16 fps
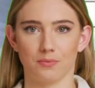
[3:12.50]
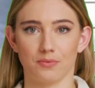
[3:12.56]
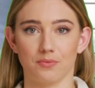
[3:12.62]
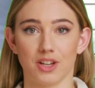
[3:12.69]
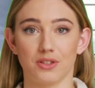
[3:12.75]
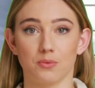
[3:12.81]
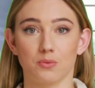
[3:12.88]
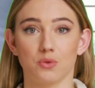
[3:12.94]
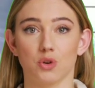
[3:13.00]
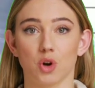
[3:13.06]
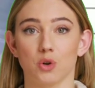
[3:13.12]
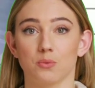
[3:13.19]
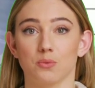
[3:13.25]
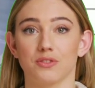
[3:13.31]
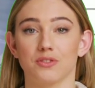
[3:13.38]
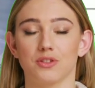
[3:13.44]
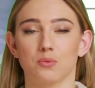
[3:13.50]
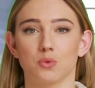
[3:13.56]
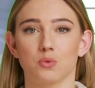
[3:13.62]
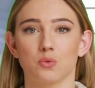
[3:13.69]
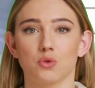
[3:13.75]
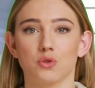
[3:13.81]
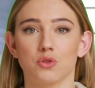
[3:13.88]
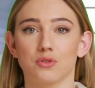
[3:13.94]
developer opens up a
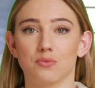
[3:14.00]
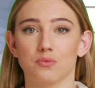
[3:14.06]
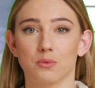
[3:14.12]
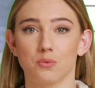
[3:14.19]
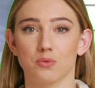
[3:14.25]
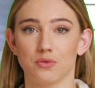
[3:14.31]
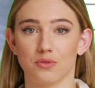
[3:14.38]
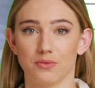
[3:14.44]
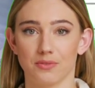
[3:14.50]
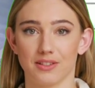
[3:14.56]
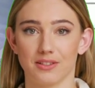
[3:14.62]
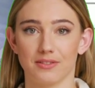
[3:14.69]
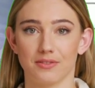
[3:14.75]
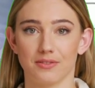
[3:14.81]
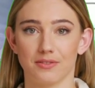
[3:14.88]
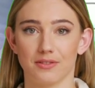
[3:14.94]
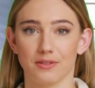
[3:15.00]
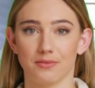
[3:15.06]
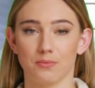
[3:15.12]
world of opportunities.